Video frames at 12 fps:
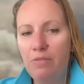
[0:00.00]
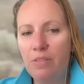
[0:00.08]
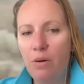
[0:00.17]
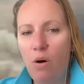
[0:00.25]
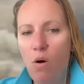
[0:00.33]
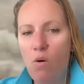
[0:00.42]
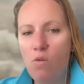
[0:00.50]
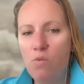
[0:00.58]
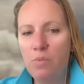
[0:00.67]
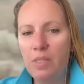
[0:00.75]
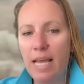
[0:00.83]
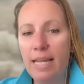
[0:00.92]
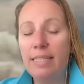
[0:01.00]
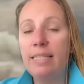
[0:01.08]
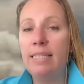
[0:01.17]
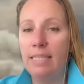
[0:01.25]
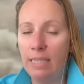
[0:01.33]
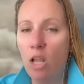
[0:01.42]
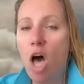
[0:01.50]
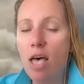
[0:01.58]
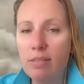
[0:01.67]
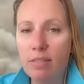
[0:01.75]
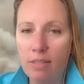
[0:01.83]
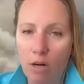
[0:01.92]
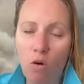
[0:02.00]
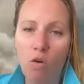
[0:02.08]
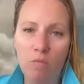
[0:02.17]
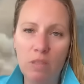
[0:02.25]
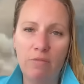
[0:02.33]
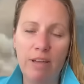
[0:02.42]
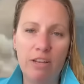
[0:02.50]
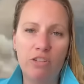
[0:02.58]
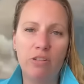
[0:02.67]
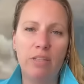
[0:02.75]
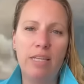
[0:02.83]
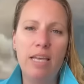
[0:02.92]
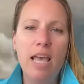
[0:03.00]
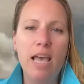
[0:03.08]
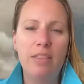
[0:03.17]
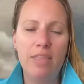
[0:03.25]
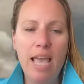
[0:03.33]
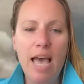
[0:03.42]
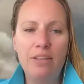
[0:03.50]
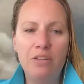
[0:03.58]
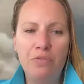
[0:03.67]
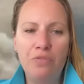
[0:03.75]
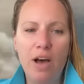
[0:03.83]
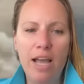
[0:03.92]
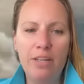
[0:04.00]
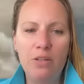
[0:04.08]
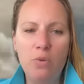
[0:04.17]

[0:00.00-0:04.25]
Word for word: their homes and lost their homes eventually, they had to find new